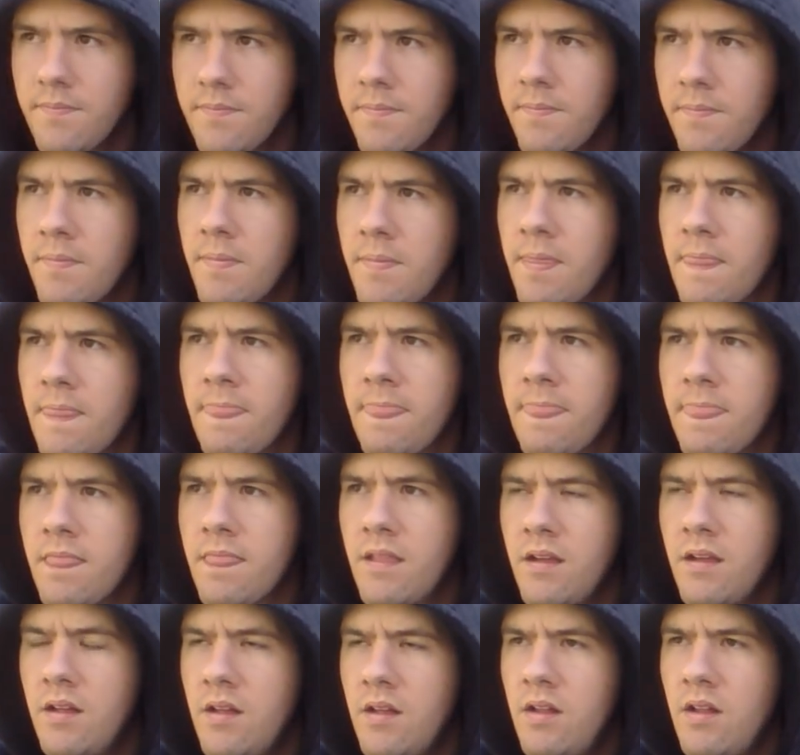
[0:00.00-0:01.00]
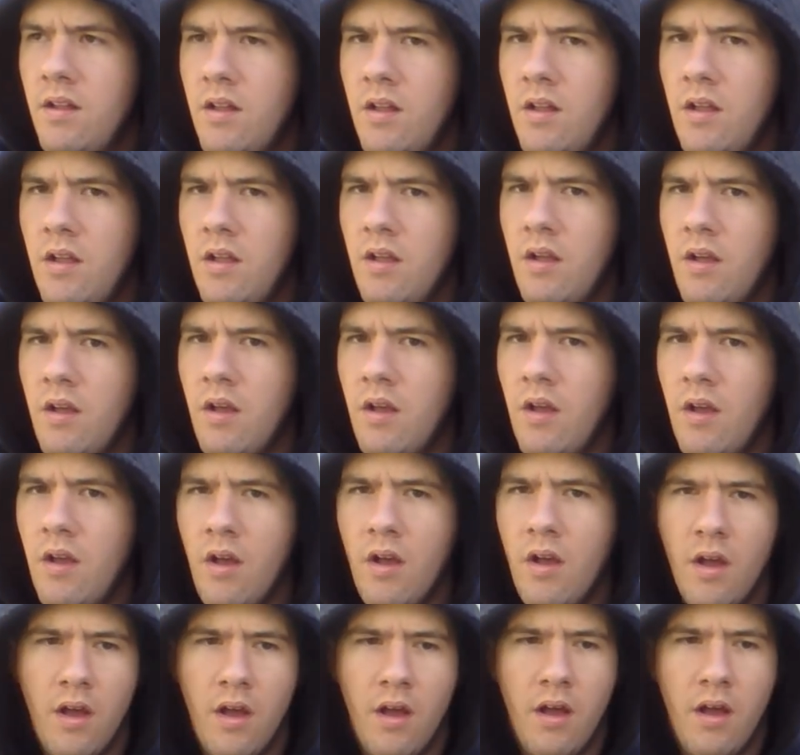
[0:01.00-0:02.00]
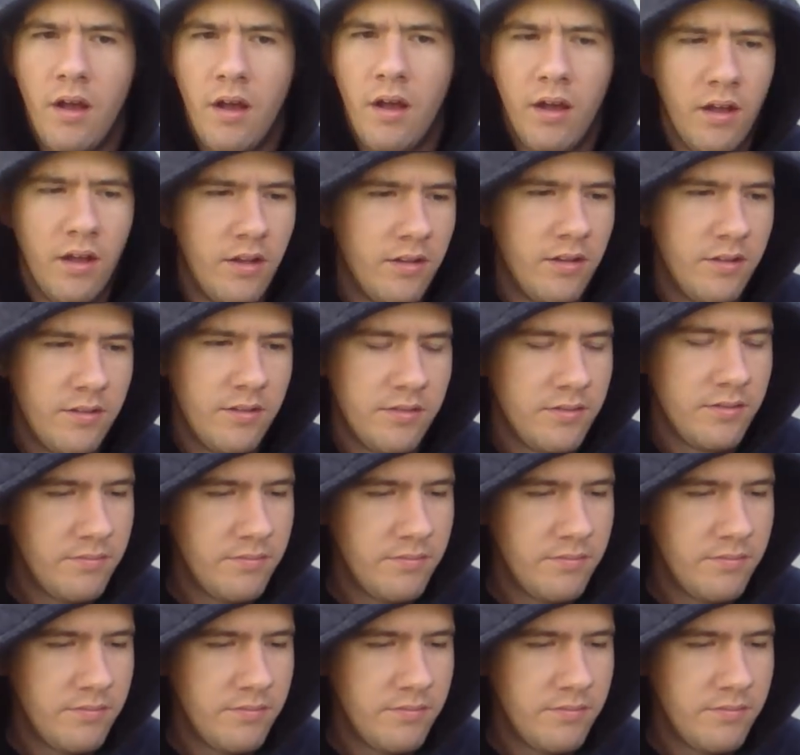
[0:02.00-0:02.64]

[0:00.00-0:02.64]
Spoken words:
The person shown says nothing.